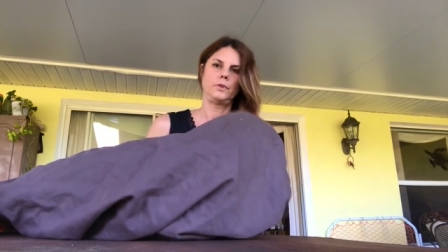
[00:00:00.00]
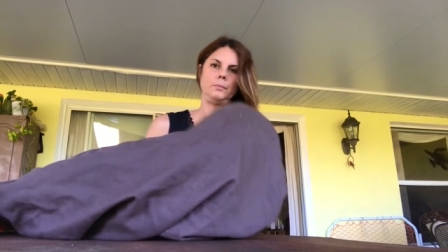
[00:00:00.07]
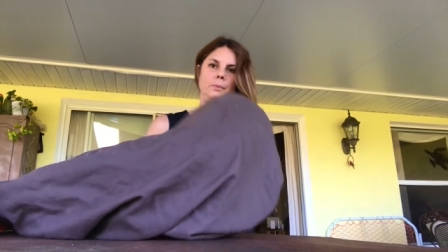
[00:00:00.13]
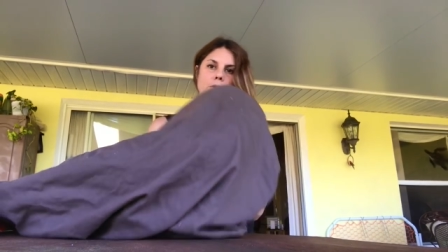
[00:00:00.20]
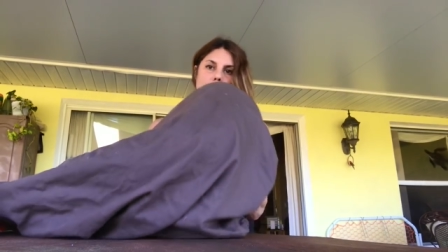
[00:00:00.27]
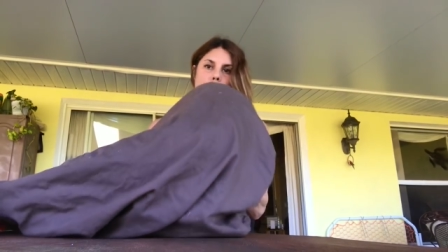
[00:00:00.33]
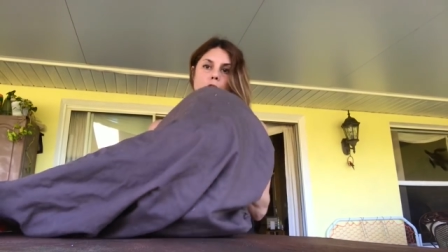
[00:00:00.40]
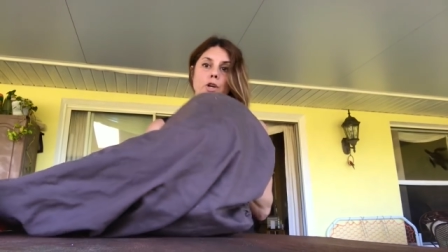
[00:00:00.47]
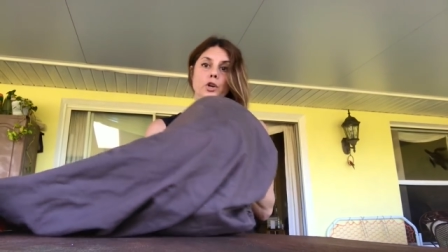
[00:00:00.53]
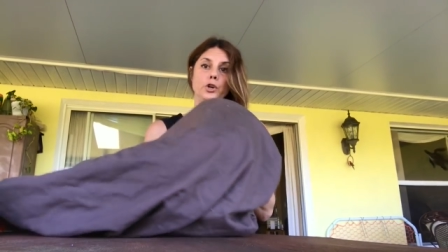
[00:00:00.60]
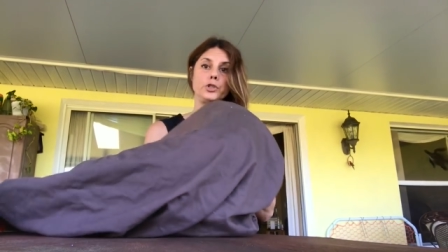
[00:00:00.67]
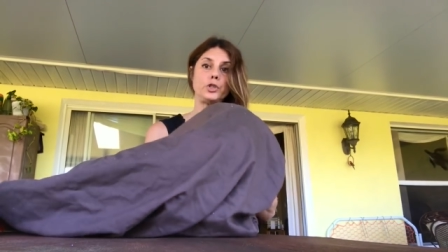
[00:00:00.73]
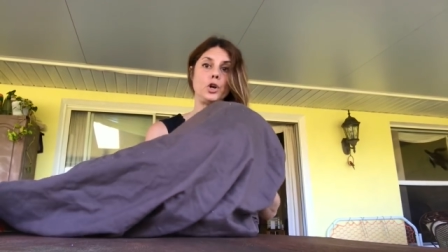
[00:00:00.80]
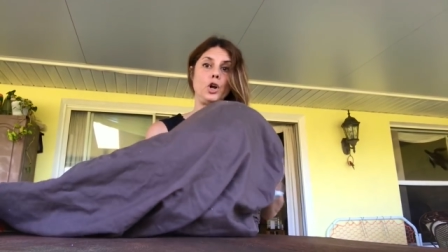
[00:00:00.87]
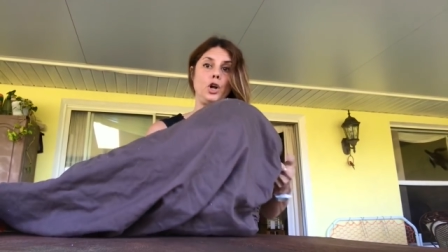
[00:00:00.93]
Make sure it
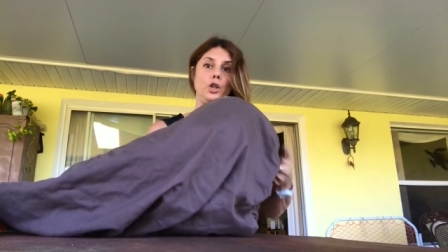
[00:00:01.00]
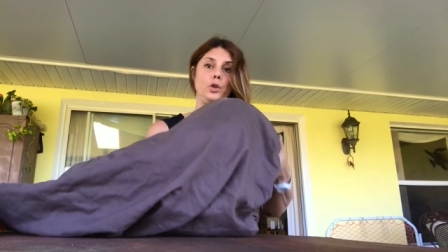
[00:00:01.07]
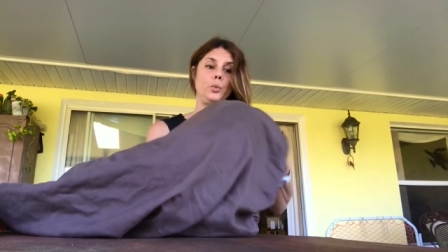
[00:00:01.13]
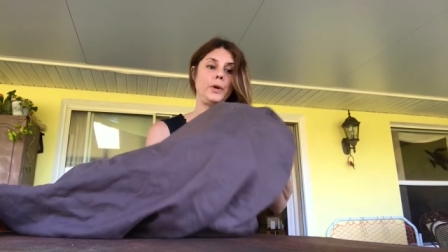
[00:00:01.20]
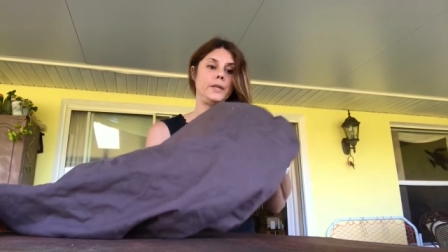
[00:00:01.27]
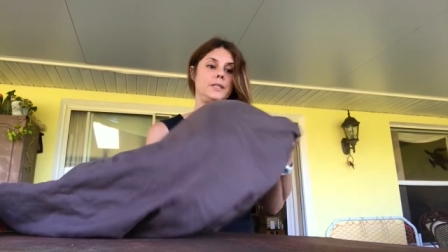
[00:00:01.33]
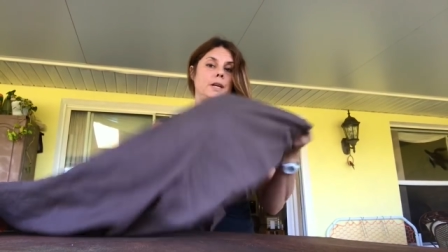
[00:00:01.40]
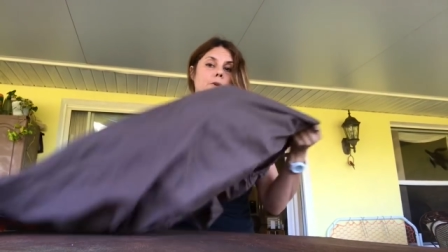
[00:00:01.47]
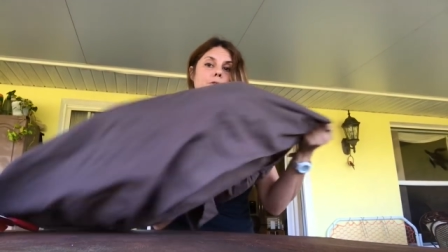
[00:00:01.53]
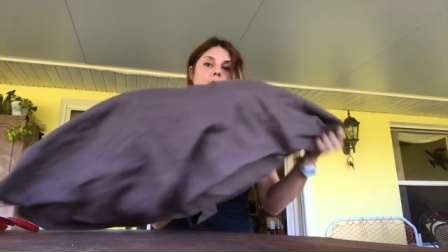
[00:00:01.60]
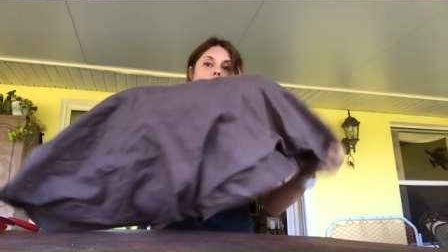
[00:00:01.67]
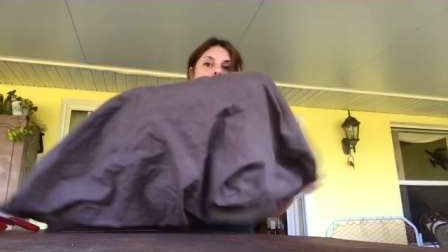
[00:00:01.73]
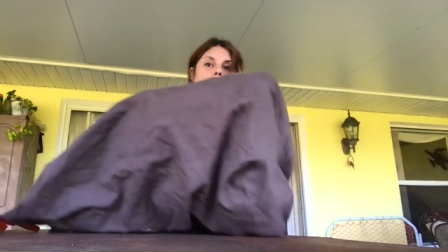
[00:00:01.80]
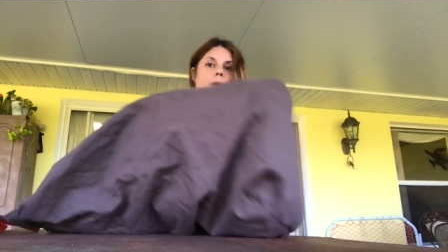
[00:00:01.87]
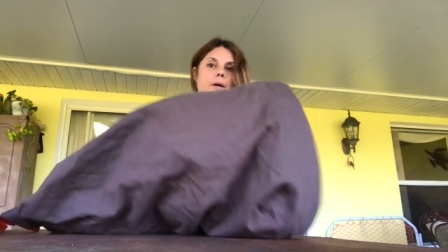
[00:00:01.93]
goes all the way down
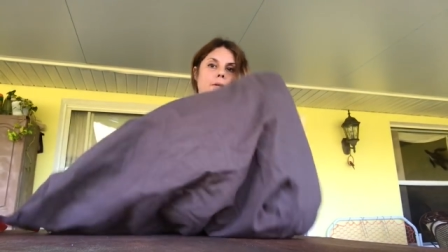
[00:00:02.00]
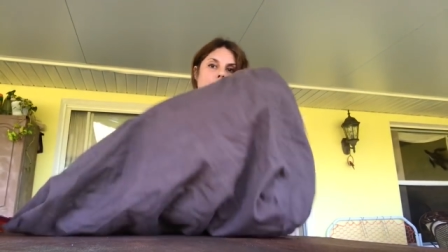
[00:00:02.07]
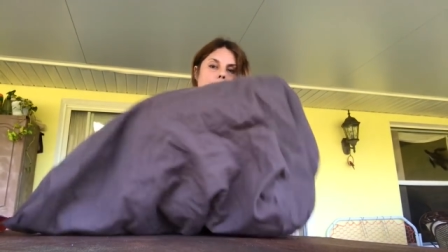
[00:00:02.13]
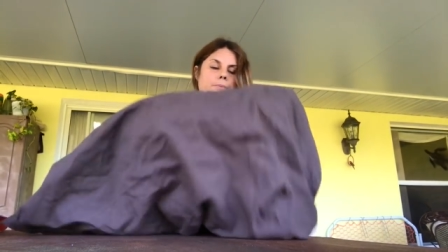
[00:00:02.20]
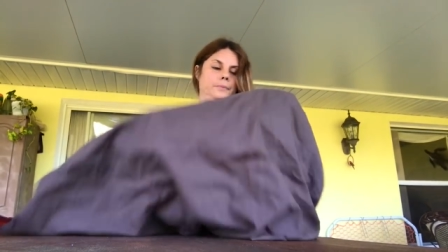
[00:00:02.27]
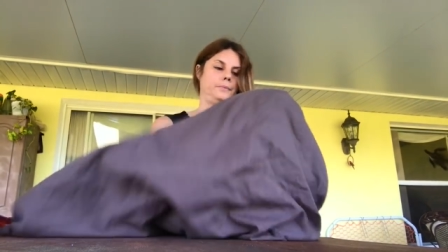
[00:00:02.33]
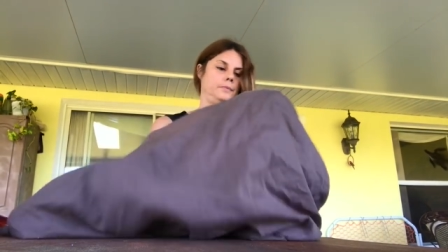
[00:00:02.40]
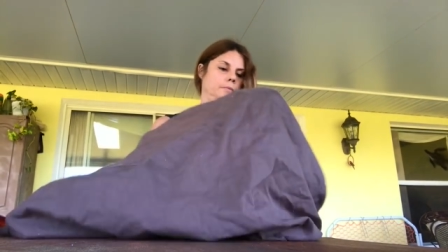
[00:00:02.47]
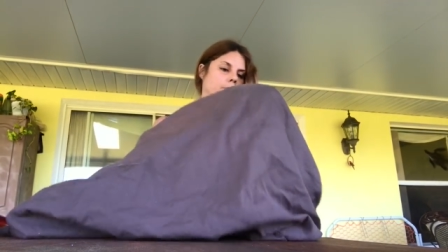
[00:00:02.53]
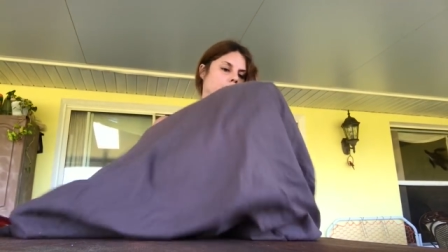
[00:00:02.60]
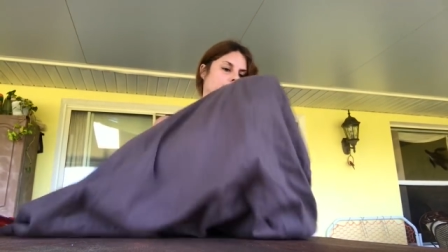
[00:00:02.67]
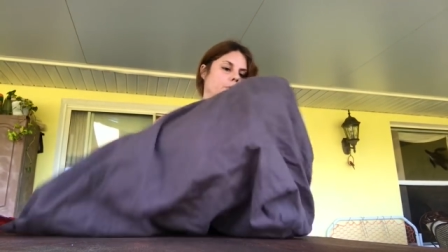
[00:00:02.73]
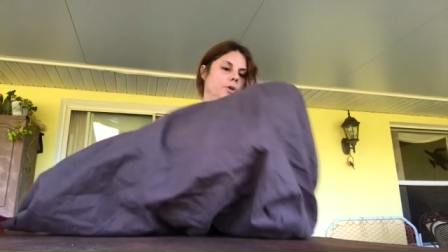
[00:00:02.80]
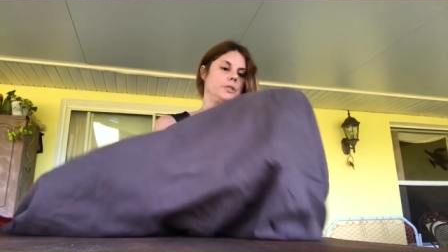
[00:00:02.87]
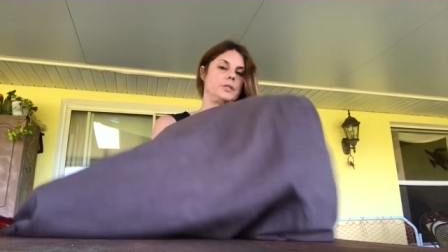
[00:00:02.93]
to the bottom
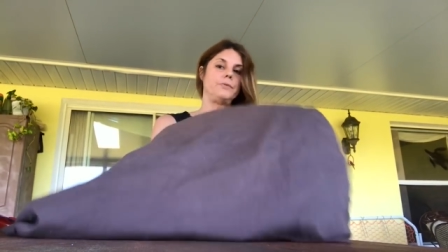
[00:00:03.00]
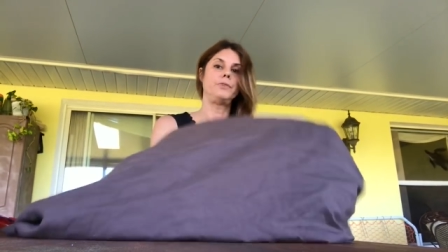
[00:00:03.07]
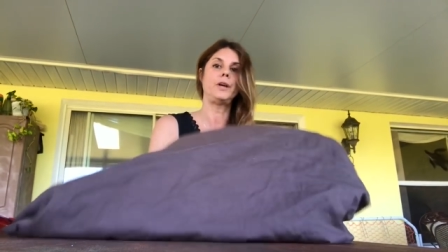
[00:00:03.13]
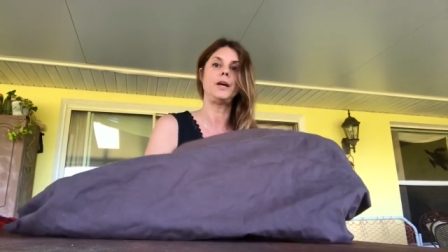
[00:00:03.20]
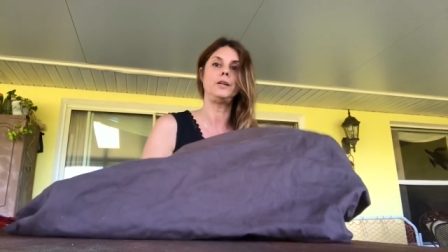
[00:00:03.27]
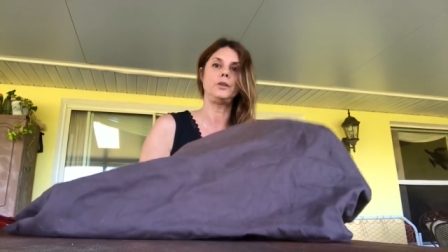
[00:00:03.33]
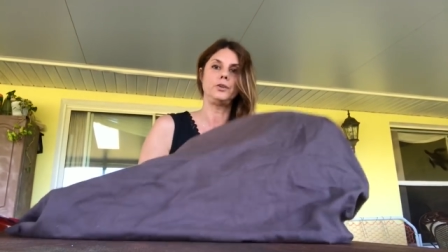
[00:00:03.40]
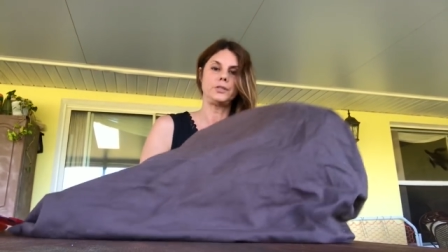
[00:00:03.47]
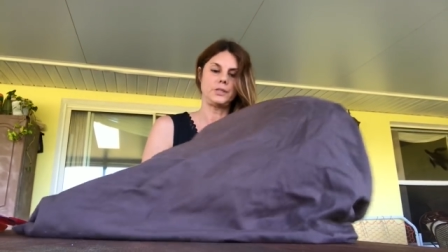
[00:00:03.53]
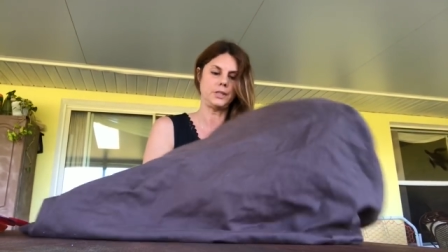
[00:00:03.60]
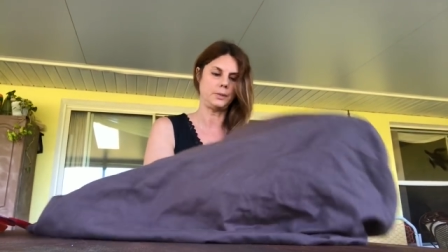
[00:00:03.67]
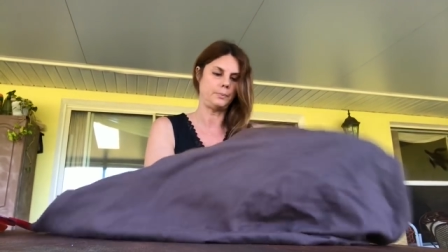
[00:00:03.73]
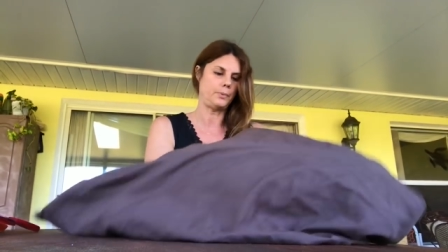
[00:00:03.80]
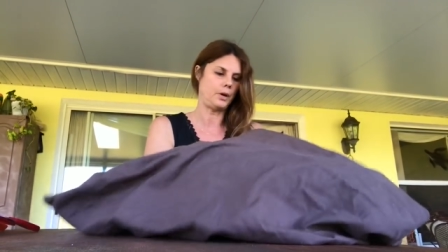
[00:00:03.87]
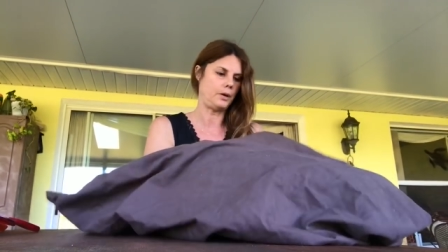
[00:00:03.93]
because if not, it'll
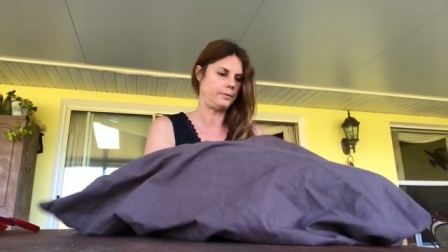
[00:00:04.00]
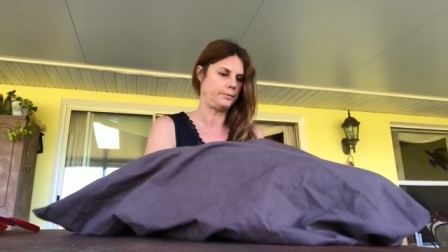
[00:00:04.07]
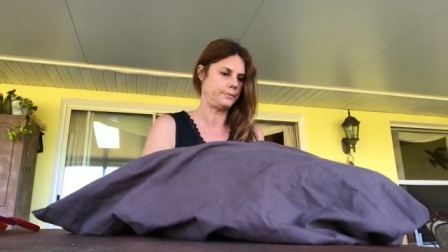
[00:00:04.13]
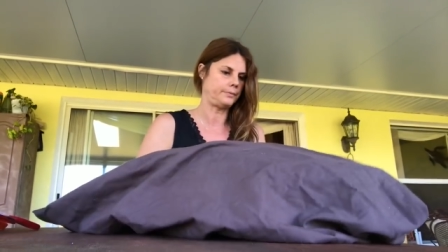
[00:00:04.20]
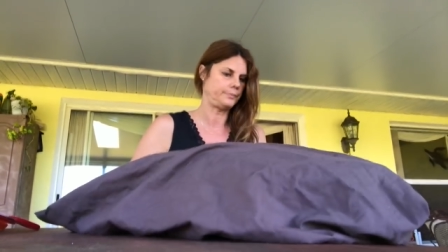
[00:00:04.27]
slip off.